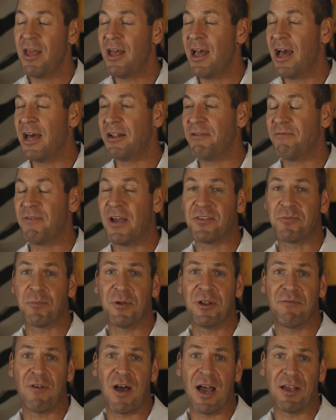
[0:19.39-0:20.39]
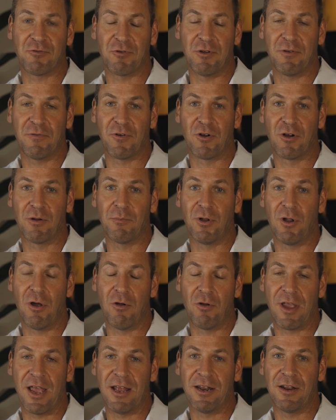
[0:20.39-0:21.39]
an investment advisory firm
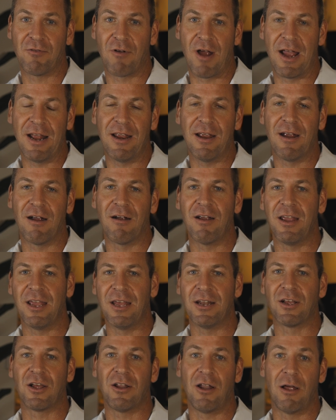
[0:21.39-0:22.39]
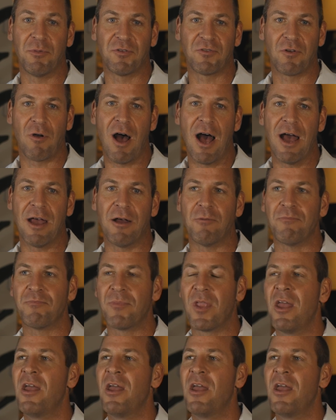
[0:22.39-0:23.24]
located right here in Columbus, Ohio.